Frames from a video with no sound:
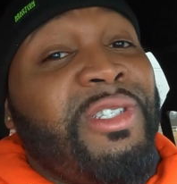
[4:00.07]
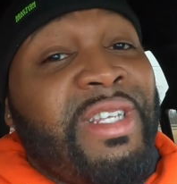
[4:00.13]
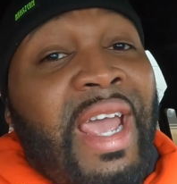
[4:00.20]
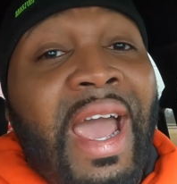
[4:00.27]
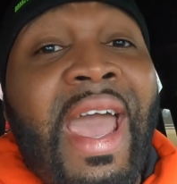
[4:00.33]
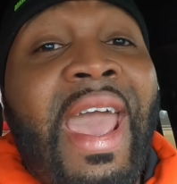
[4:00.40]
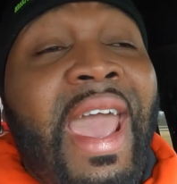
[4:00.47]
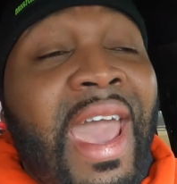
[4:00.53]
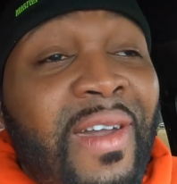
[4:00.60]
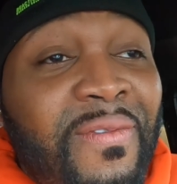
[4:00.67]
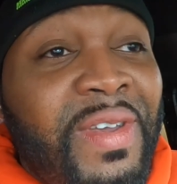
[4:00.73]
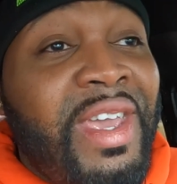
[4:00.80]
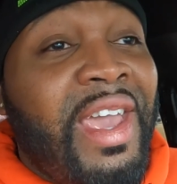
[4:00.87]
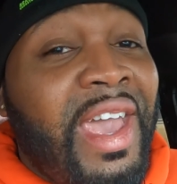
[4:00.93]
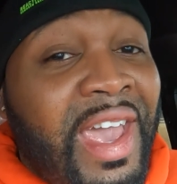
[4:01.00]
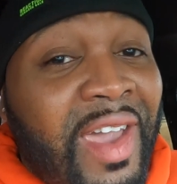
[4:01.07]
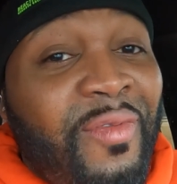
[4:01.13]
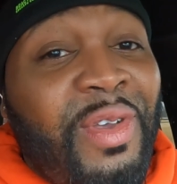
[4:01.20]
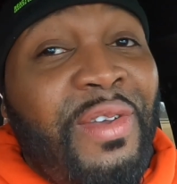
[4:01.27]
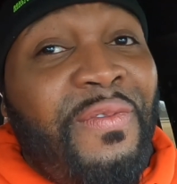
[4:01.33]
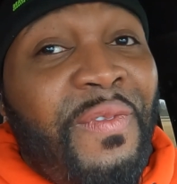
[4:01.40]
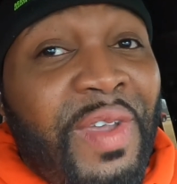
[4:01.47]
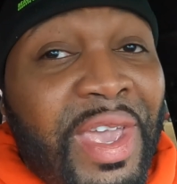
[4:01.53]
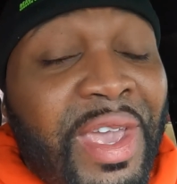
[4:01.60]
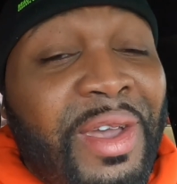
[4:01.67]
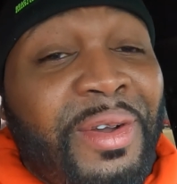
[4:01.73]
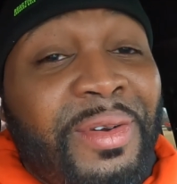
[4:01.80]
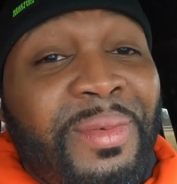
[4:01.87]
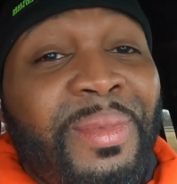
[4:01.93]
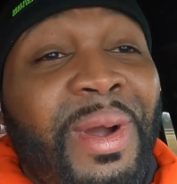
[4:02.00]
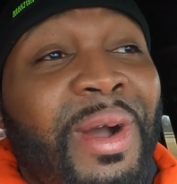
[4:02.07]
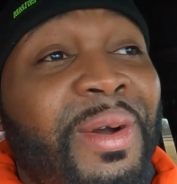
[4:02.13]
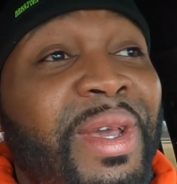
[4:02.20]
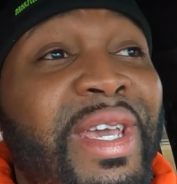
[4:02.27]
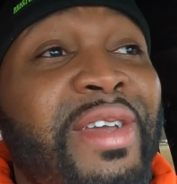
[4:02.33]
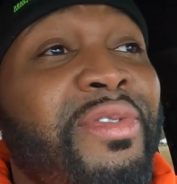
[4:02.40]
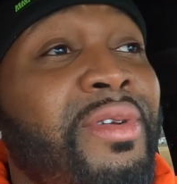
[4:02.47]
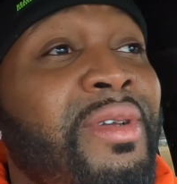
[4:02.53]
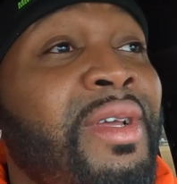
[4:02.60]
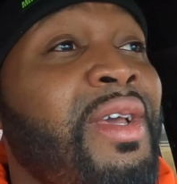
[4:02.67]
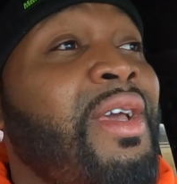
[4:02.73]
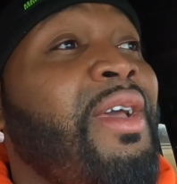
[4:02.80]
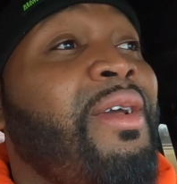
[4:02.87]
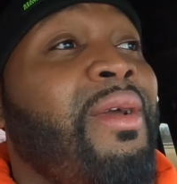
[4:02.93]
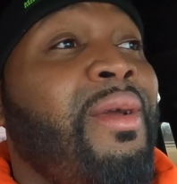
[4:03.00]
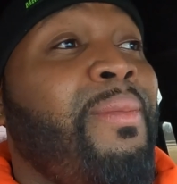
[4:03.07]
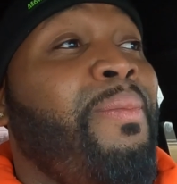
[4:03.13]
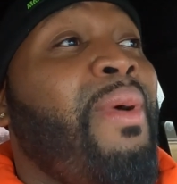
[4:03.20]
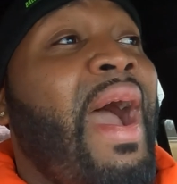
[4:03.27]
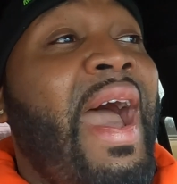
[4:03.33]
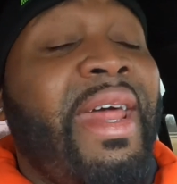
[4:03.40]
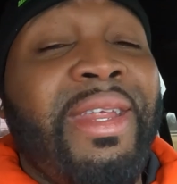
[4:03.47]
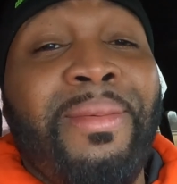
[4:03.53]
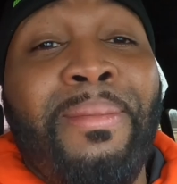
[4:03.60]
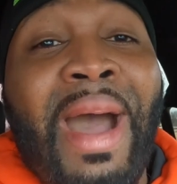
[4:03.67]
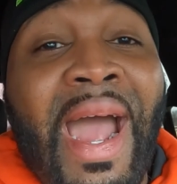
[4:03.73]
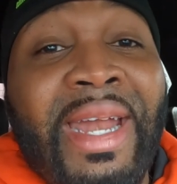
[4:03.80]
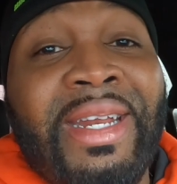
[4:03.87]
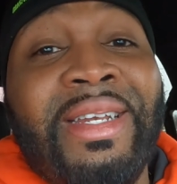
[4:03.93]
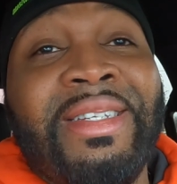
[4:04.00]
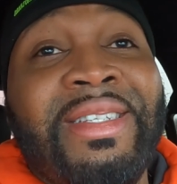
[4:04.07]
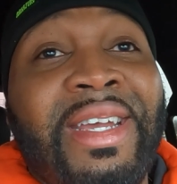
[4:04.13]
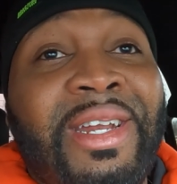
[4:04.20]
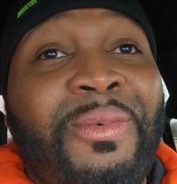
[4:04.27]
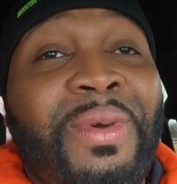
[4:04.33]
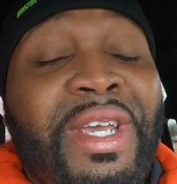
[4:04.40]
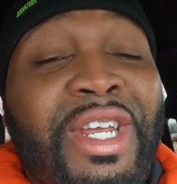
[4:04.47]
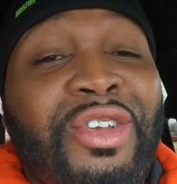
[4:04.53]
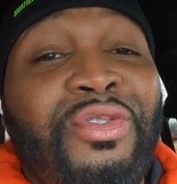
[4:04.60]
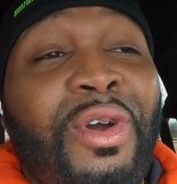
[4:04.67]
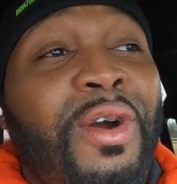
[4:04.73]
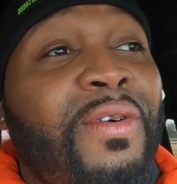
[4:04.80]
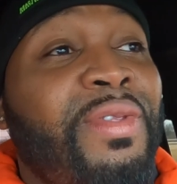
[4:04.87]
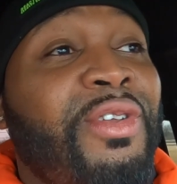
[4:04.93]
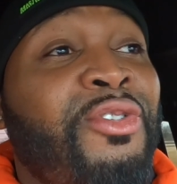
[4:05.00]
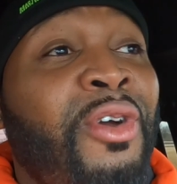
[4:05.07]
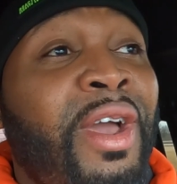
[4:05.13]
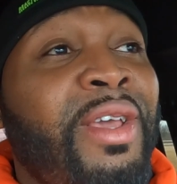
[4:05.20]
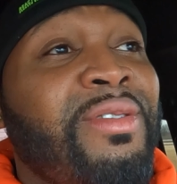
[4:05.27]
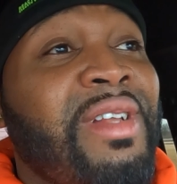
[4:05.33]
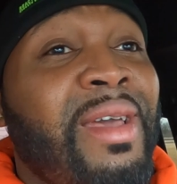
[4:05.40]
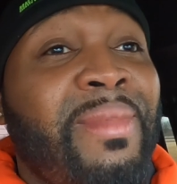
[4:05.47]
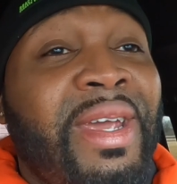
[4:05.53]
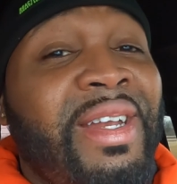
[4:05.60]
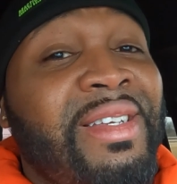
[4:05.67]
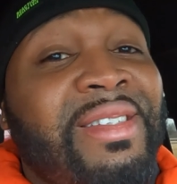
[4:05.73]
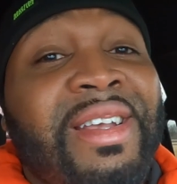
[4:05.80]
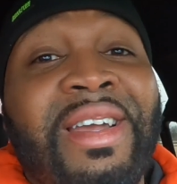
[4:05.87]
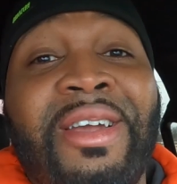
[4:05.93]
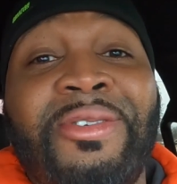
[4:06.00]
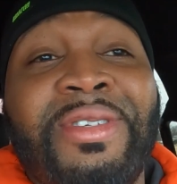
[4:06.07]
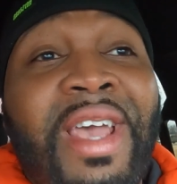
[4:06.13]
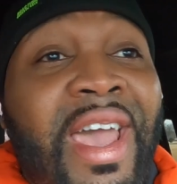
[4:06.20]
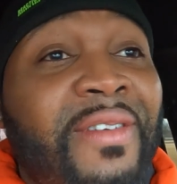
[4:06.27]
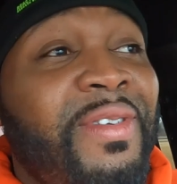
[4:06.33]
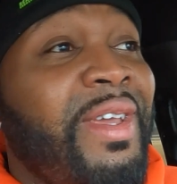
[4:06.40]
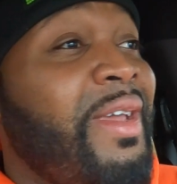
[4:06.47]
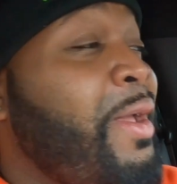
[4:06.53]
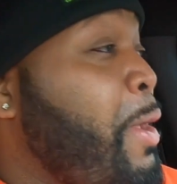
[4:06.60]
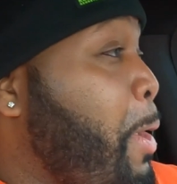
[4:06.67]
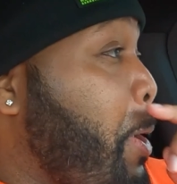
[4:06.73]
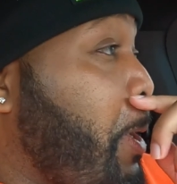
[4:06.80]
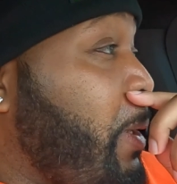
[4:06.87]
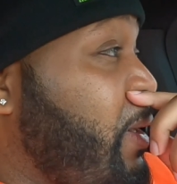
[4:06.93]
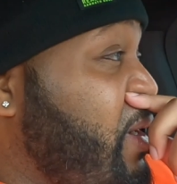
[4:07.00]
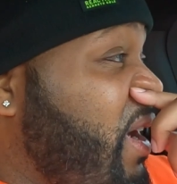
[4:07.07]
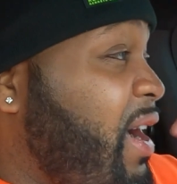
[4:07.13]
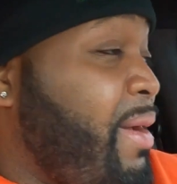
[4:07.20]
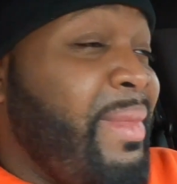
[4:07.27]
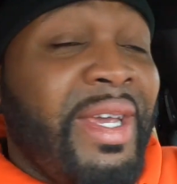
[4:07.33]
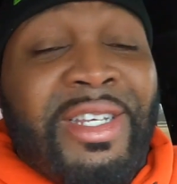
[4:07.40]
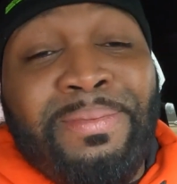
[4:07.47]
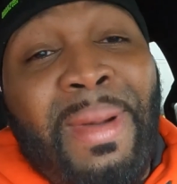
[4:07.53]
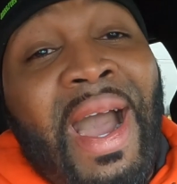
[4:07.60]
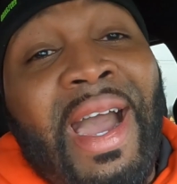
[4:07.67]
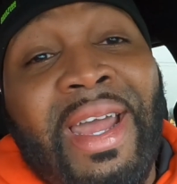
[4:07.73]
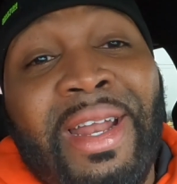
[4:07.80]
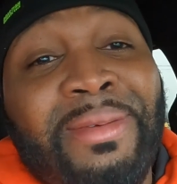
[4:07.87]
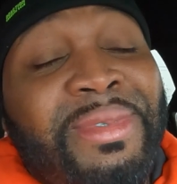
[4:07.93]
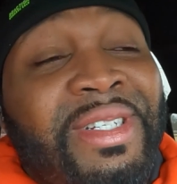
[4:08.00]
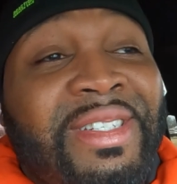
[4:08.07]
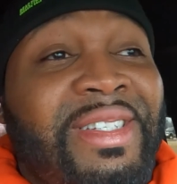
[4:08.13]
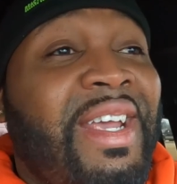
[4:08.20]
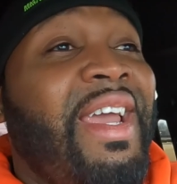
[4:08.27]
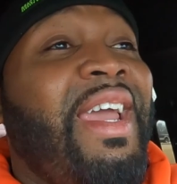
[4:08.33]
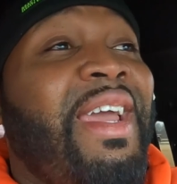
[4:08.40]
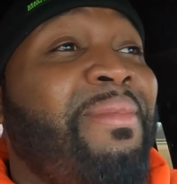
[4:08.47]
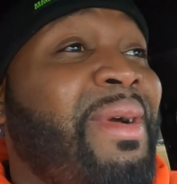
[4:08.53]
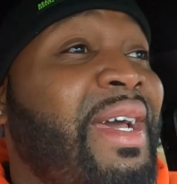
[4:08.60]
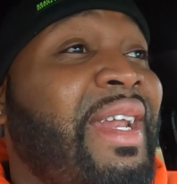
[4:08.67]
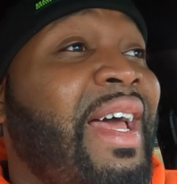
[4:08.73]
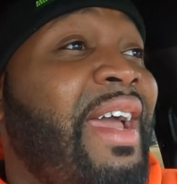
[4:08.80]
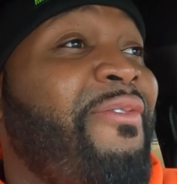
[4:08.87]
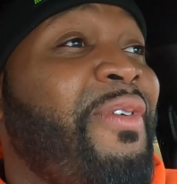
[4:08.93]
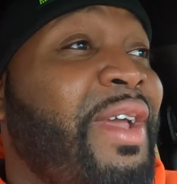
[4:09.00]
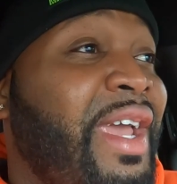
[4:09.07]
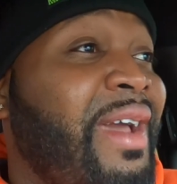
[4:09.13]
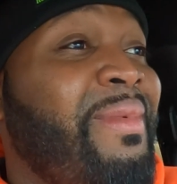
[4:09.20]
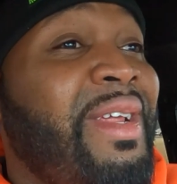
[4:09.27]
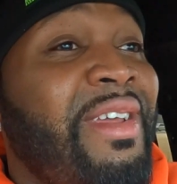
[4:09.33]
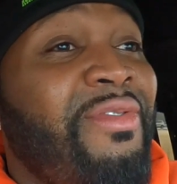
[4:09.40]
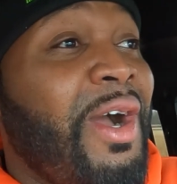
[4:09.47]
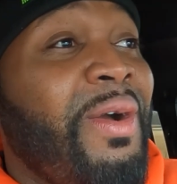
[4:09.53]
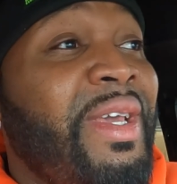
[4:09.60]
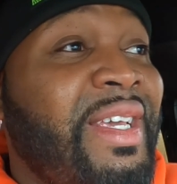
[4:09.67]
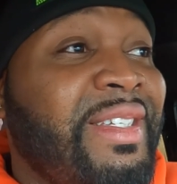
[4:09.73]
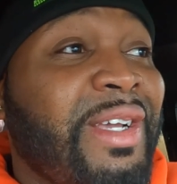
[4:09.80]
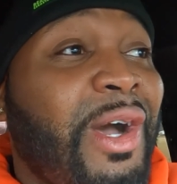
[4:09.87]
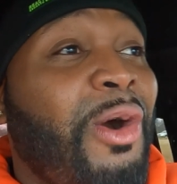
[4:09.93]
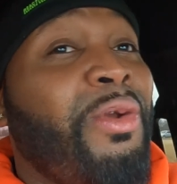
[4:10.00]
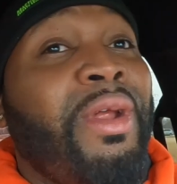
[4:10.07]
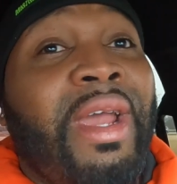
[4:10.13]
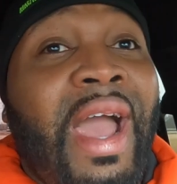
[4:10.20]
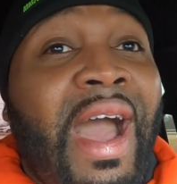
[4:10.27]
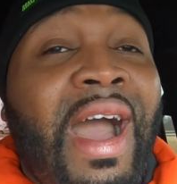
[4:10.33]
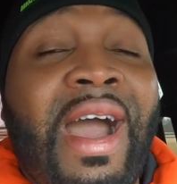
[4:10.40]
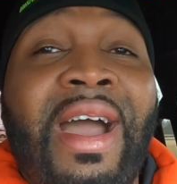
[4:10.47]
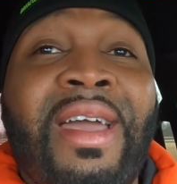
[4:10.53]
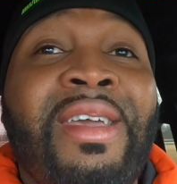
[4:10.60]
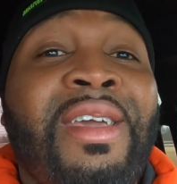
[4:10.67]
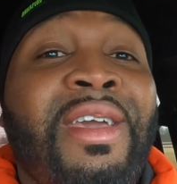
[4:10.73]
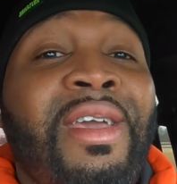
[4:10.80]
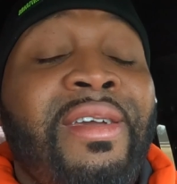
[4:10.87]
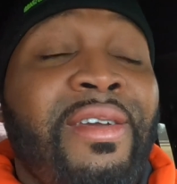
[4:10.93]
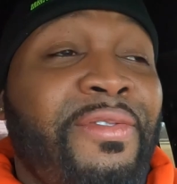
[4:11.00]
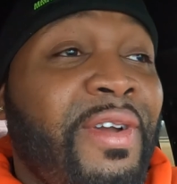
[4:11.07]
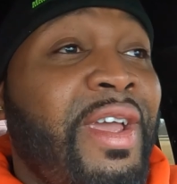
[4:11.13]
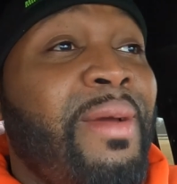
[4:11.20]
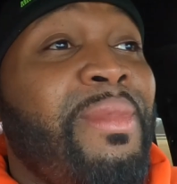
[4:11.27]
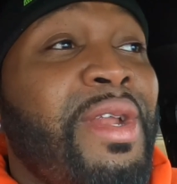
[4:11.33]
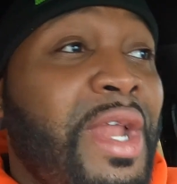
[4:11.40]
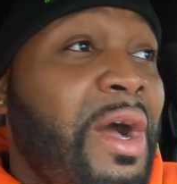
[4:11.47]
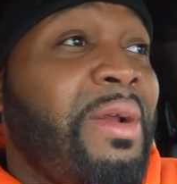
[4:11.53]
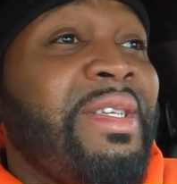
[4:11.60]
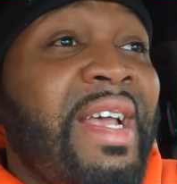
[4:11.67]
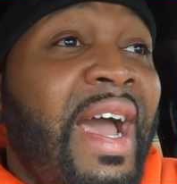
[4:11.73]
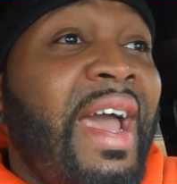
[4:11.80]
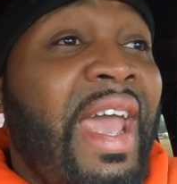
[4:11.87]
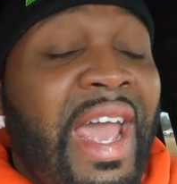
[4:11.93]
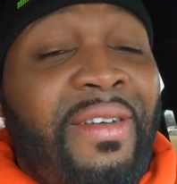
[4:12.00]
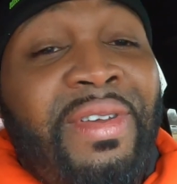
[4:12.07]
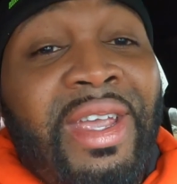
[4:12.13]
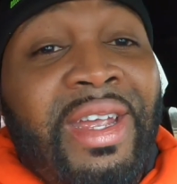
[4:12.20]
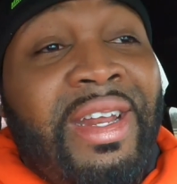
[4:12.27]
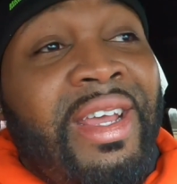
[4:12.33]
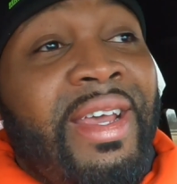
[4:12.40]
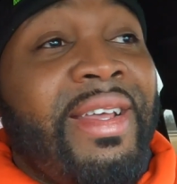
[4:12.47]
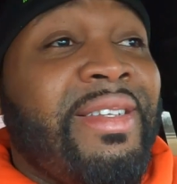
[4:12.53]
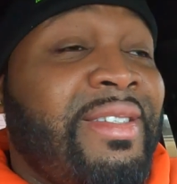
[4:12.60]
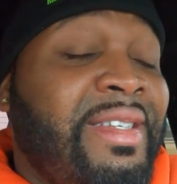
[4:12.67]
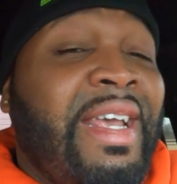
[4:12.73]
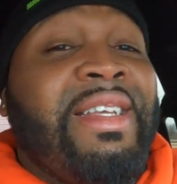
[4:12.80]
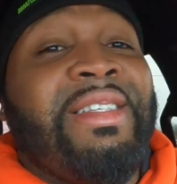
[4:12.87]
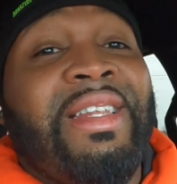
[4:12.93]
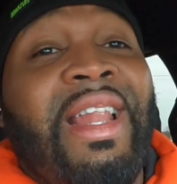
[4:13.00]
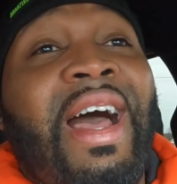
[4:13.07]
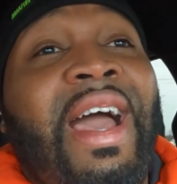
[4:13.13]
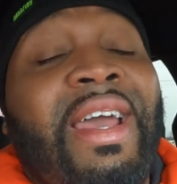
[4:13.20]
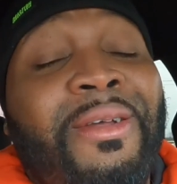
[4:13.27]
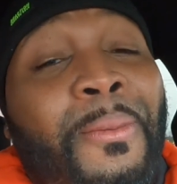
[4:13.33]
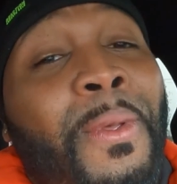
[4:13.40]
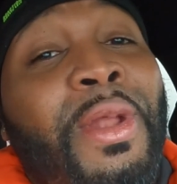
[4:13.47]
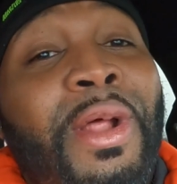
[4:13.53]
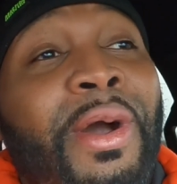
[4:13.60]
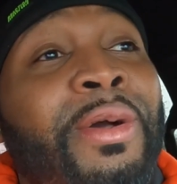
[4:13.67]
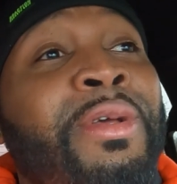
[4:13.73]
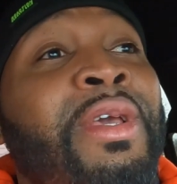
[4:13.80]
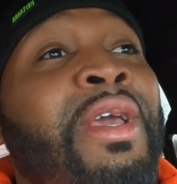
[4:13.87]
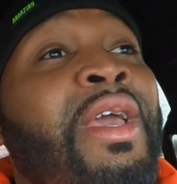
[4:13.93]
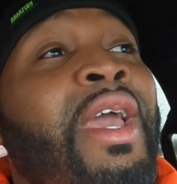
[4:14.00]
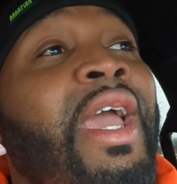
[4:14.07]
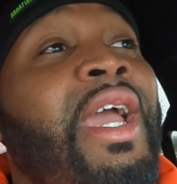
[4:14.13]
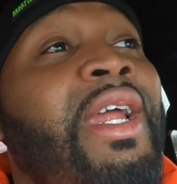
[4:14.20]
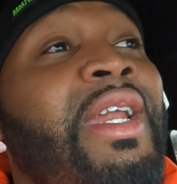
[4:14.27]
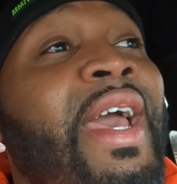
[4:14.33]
it's a heavy vehicle, bro. Even Biden said it when he drove the truck. He was like, man, this sucker's heavy. You know what I mean? It's Biden, I'm just saying. But like, for him, you know, he's an older guy, and for him to notice how heavy it is, it says a lot, you know. And